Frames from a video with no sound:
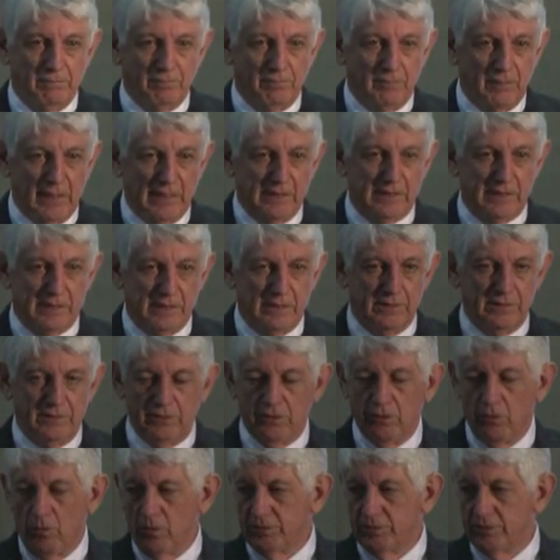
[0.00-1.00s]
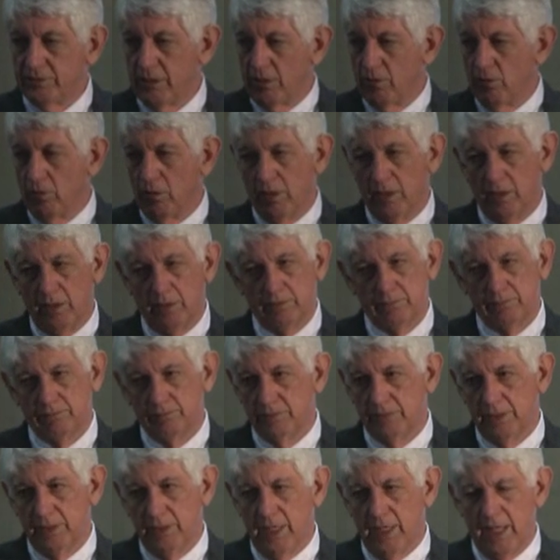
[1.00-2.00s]
That's, the jurors say, well, I
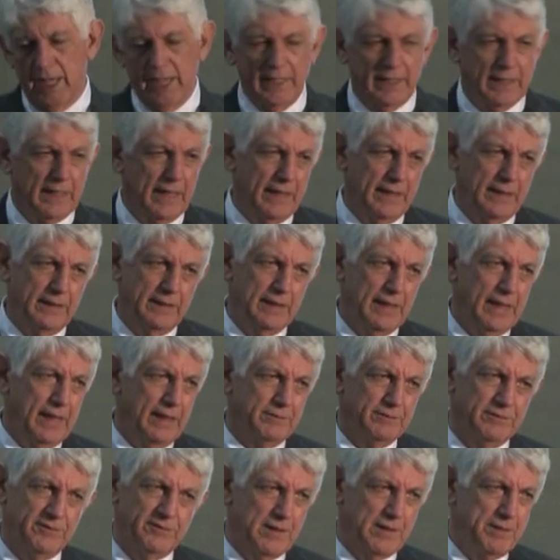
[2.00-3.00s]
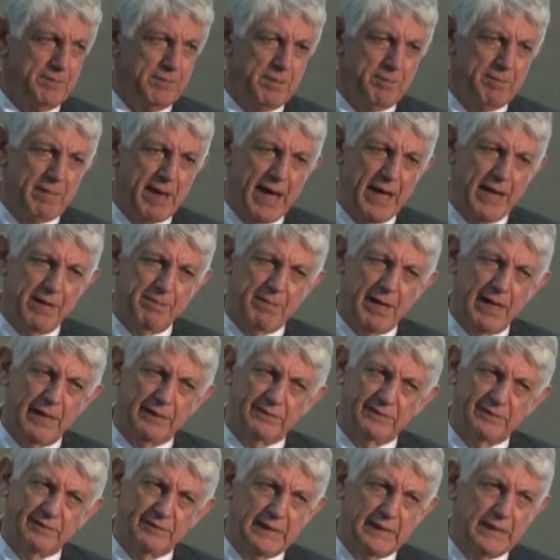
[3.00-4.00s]
didn't like, there was something about him I
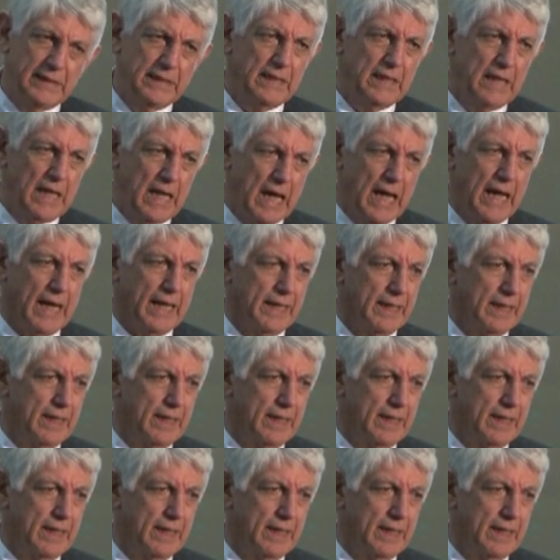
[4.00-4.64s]
just didn't like.